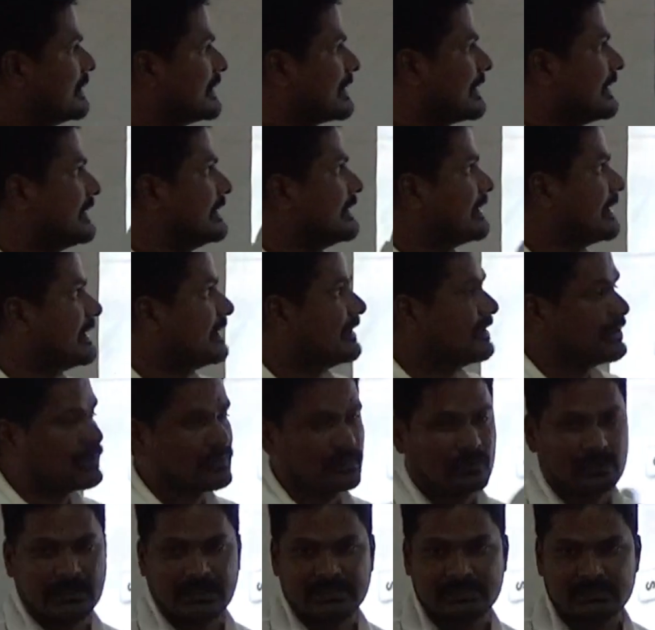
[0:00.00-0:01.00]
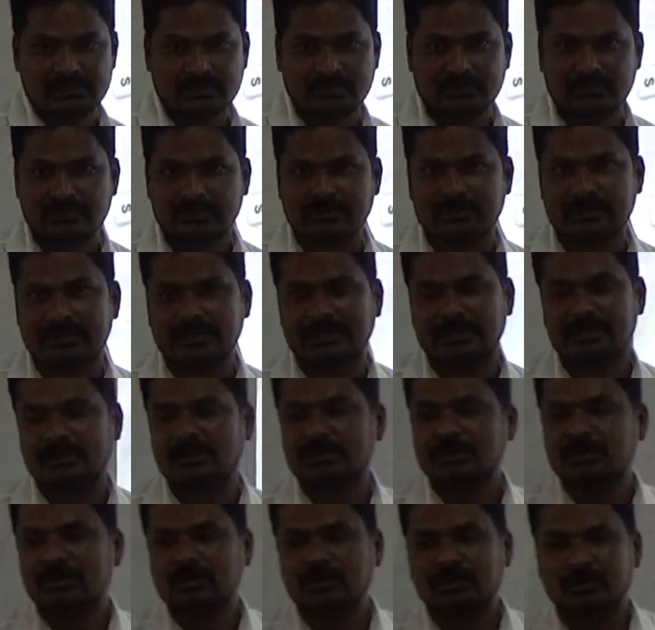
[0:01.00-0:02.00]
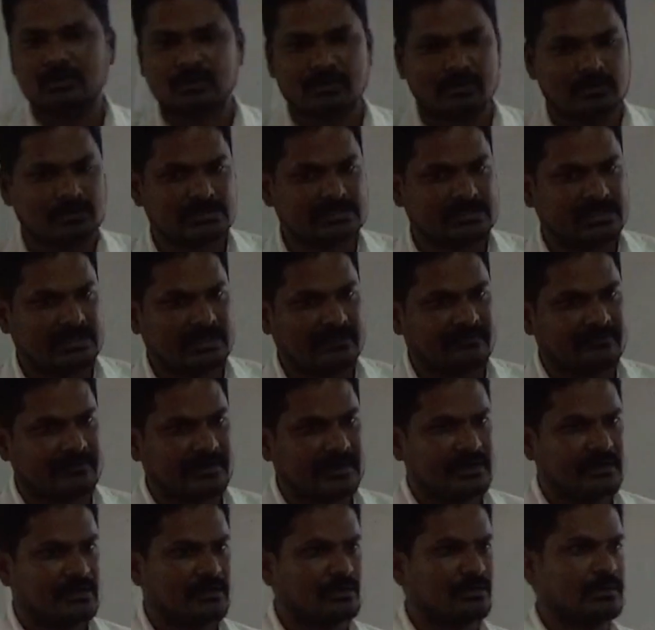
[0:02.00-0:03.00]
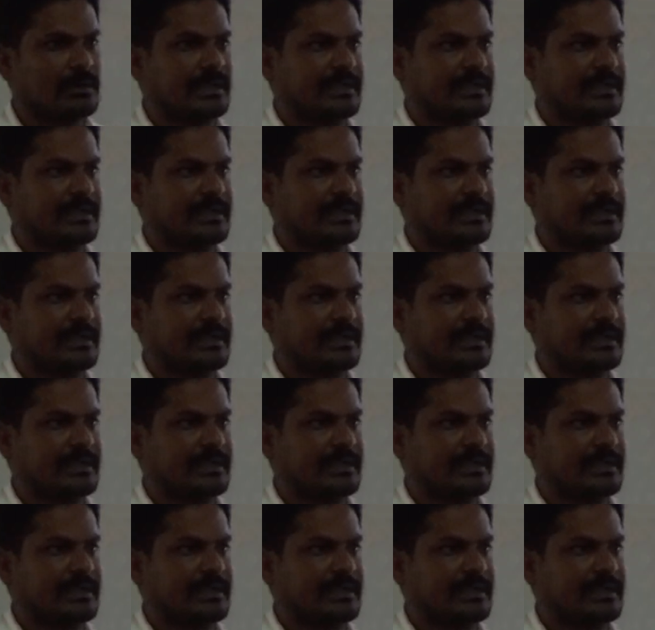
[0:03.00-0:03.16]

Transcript: right hand rule also. So there are two rules, left hand rule